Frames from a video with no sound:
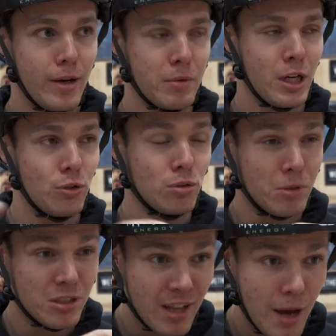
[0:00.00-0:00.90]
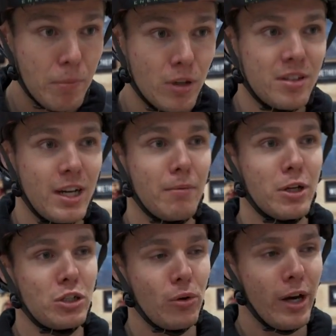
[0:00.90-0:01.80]
I'm gonna do some examples, and I'm
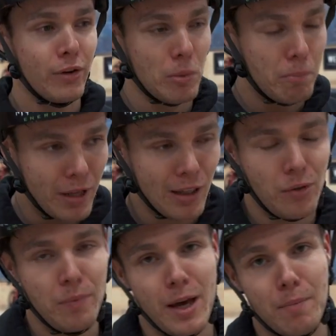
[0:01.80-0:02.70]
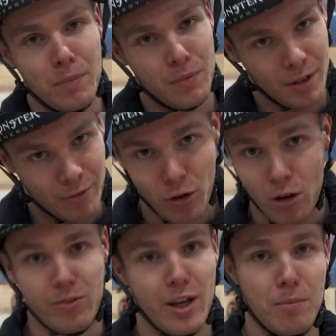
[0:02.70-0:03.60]
gonna show you how you can build on them,
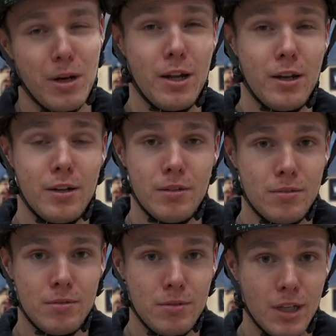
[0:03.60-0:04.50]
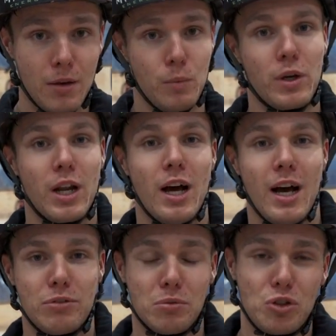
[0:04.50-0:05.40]
evolve them, and yeah, we're gonna
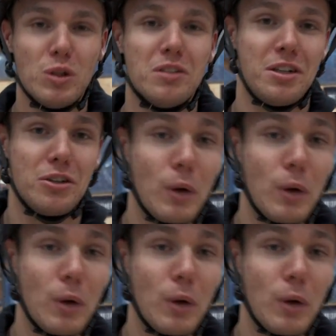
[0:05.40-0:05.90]
have some students here as